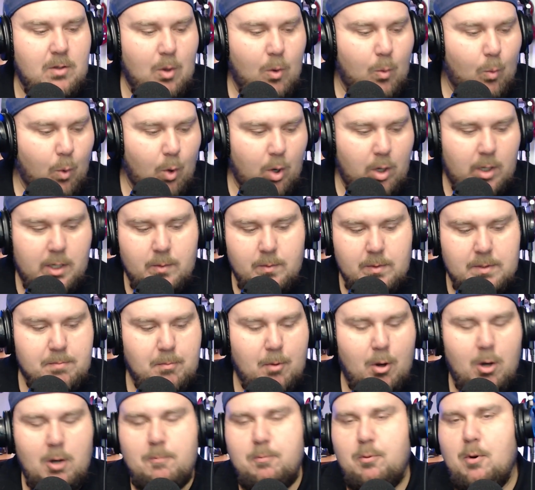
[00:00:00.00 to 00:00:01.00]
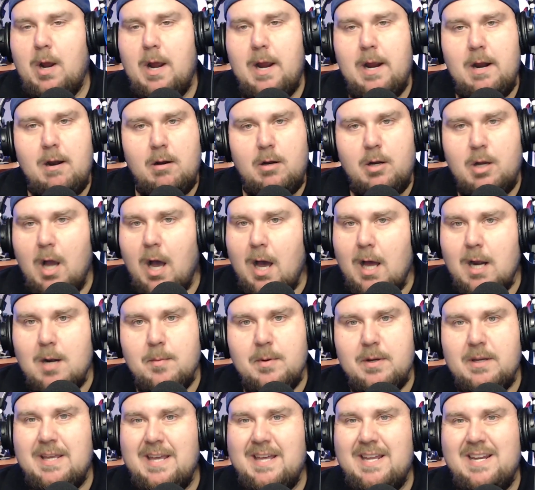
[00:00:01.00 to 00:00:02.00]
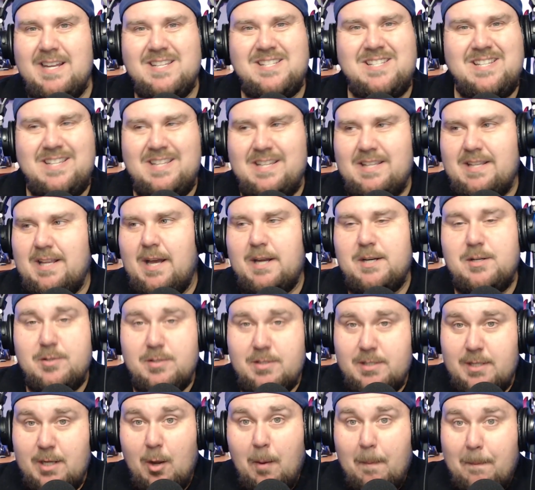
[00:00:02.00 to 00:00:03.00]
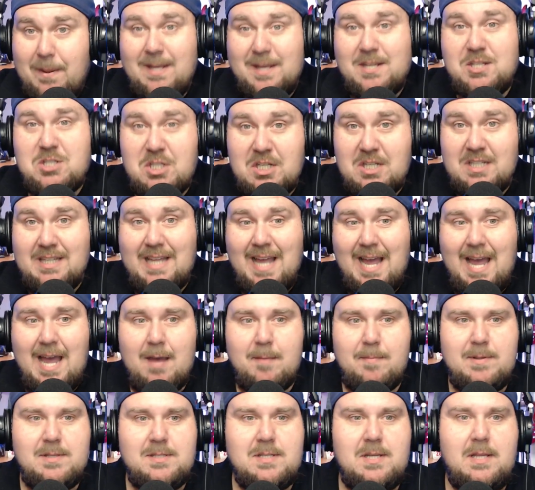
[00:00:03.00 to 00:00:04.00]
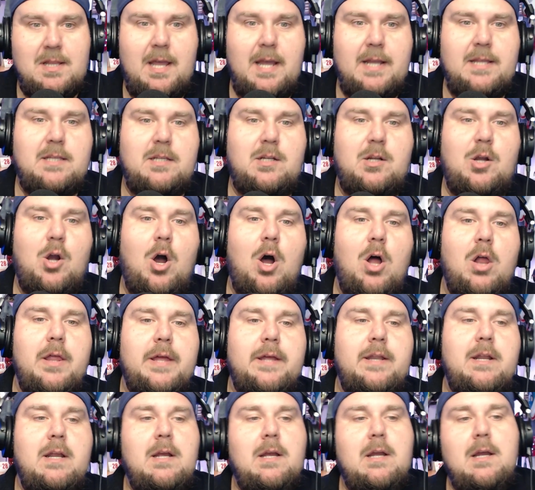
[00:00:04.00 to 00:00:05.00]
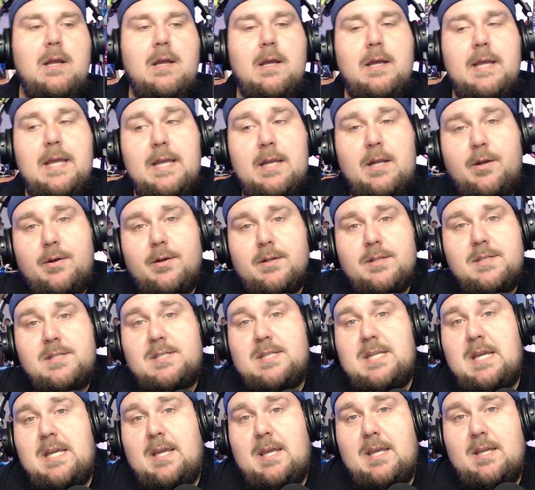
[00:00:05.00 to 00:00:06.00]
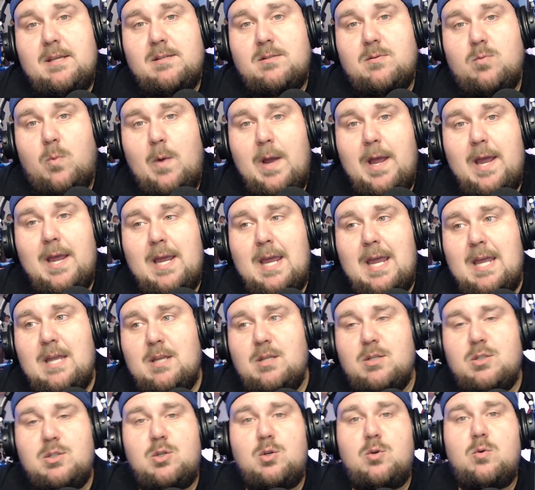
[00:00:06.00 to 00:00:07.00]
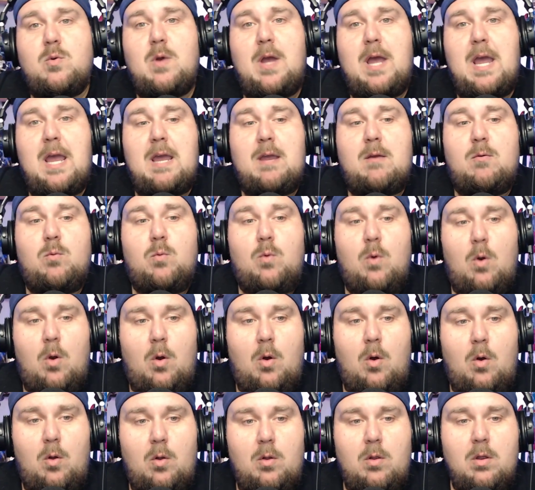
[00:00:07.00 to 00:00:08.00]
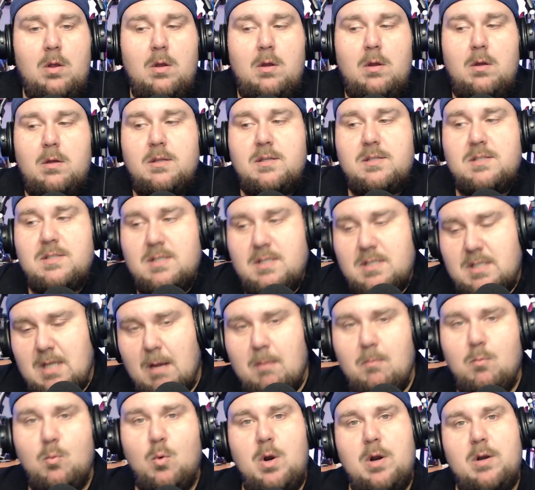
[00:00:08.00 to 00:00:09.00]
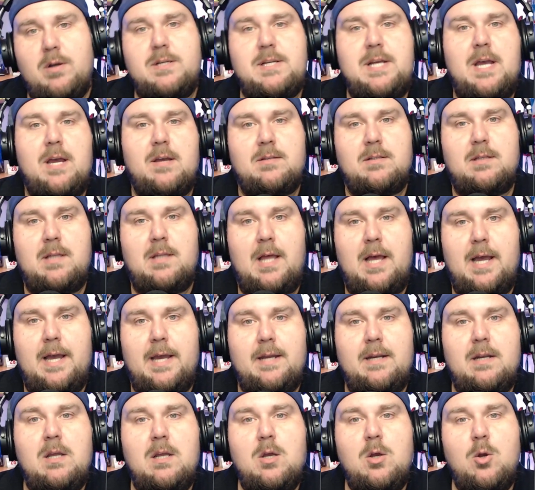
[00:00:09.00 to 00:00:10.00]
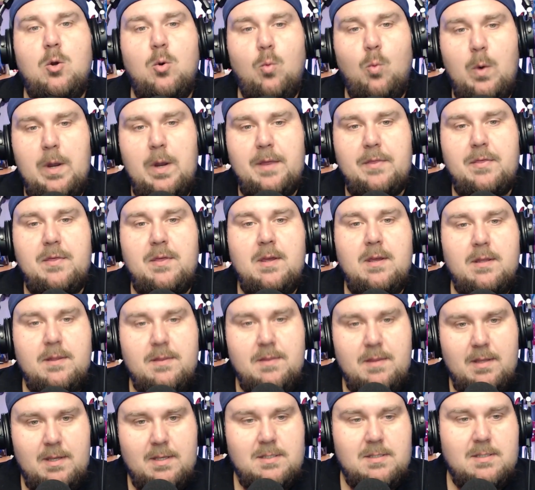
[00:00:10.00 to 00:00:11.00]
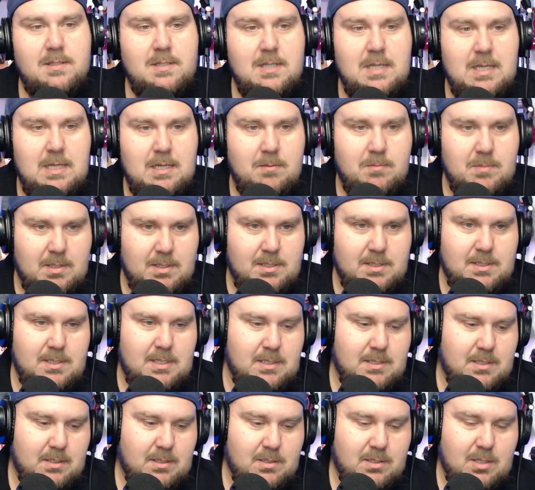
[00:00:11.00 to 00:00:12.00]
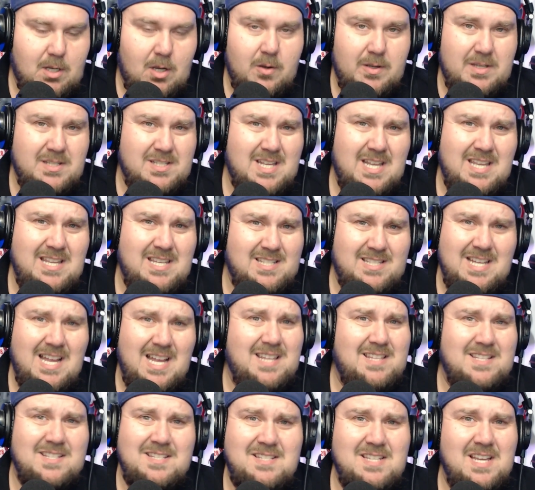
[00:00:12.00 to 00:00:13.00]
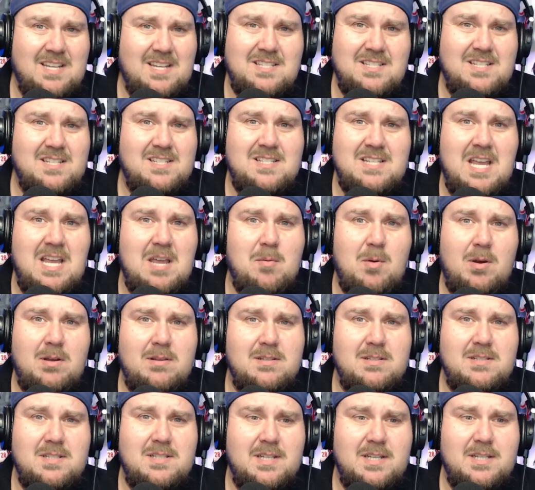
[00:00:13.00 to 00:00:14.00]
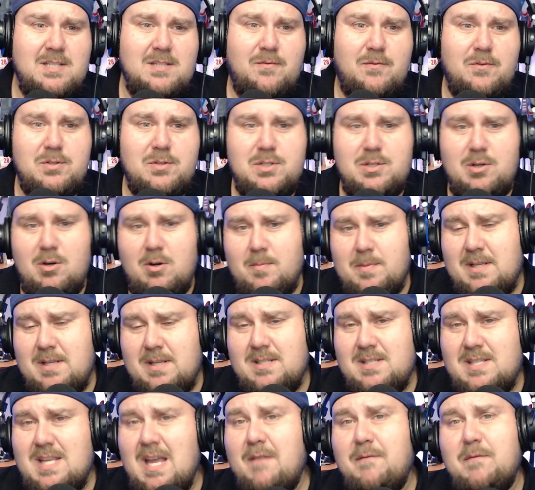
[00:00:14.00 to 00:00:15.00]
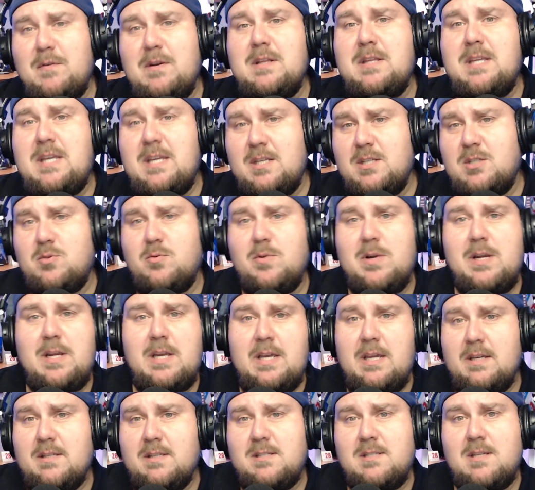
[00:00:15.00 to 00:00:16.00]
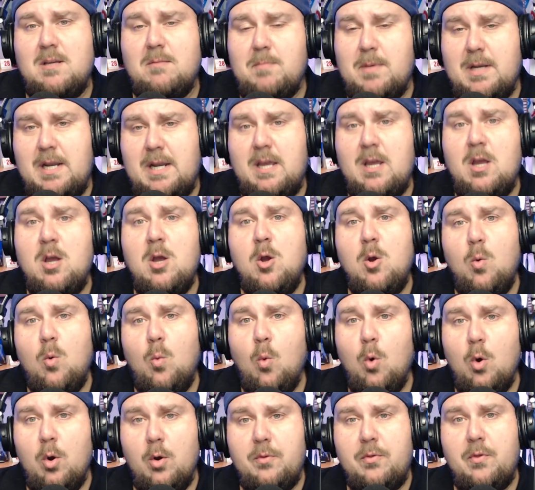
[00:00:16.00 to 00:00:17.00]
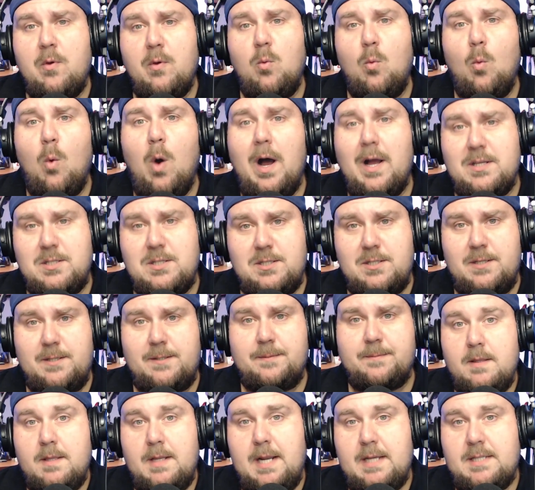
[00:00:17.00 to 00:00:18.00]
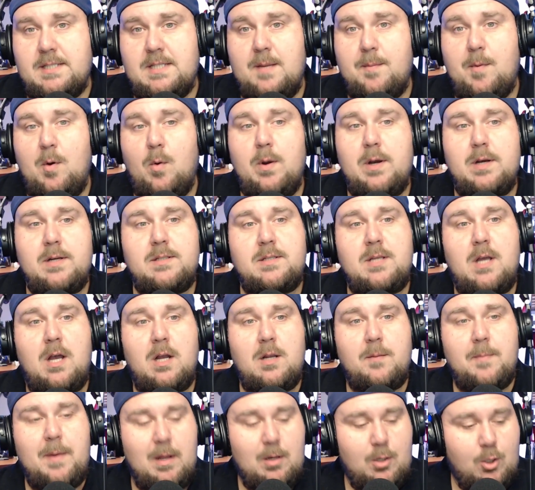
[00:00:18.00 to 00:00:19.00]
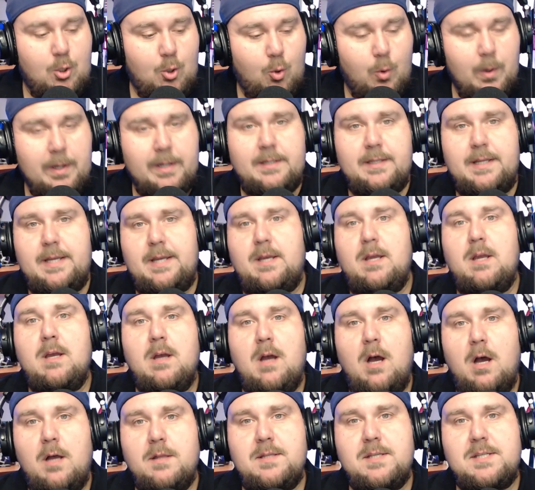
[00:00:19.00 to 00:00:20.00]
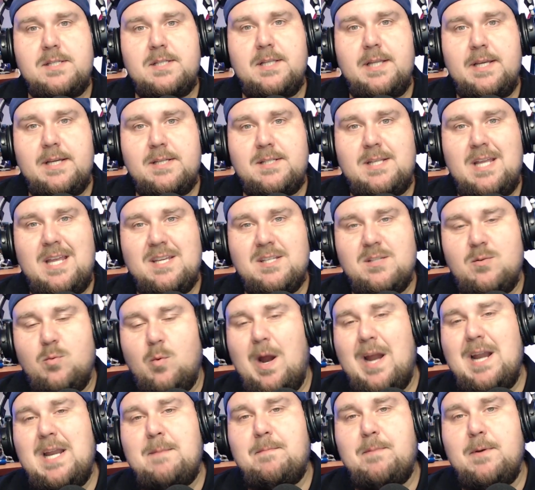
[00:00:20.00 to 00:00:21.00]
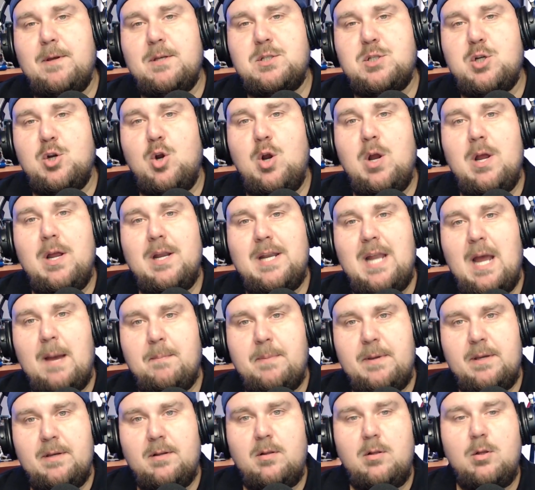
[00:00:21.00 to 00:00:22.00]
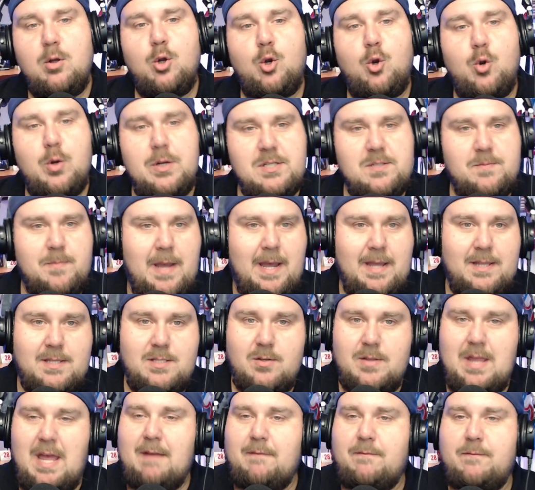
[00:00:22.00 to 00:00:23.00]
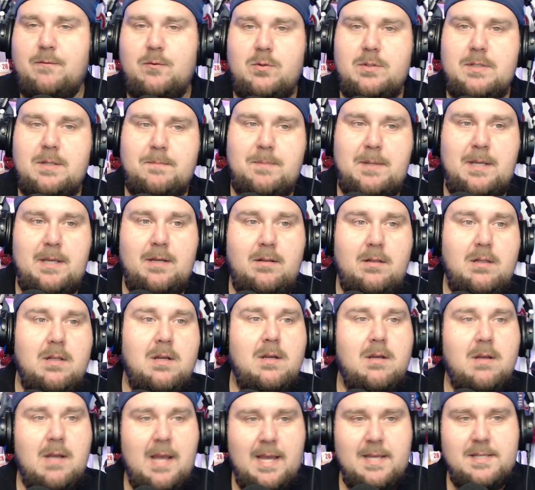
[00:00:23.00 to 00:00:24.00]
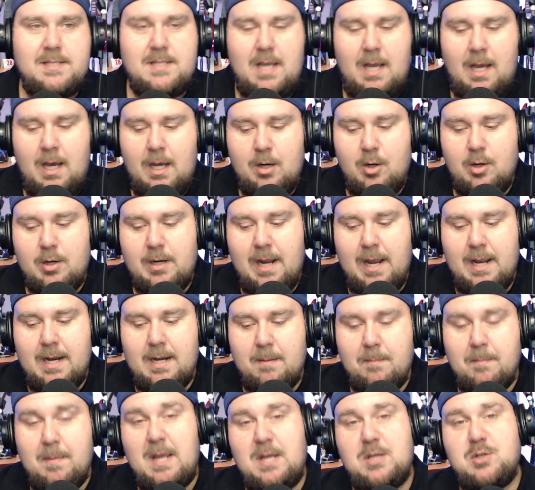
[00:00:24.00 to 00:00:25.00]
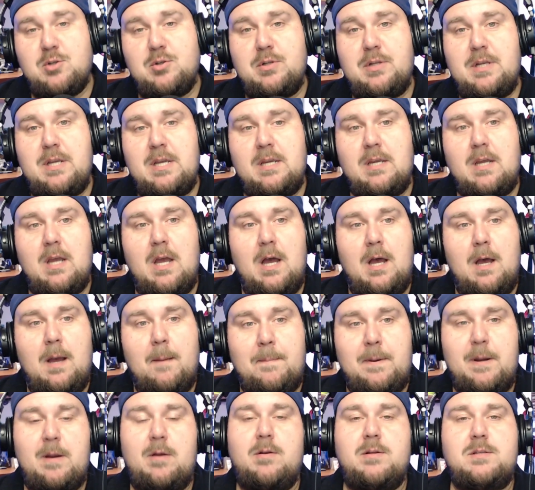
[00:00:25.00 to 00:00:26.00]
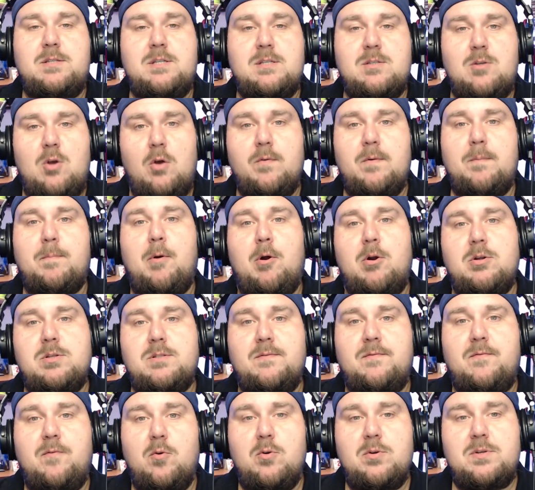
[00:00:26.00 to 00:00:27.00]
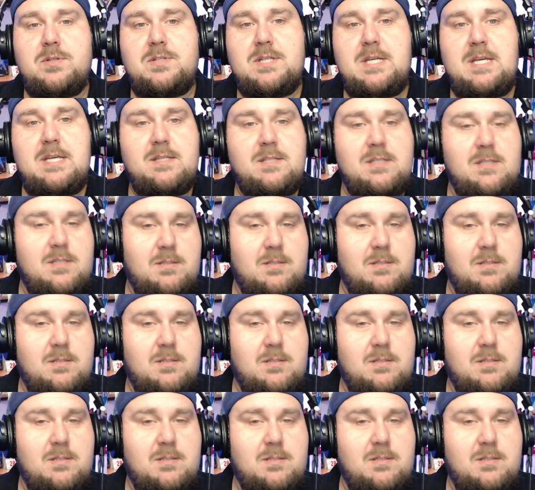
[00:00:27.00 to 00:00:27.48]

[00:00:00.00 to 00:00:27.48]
working with Mark Pryor, Connor McGinnis, and the Dodgers, pitching lab, as I like to call it, he could sneak his way into a role somewhere down the line with this team this season. So he's not the sexiest name on this list for sure, but definitely intriguing and somebody worth watching. The next name I wanted to talk about quickly on this list is righty pitcher Nabil Chrismat. So that fool Nabil has 109 major league appearances over parts of 4 seasons,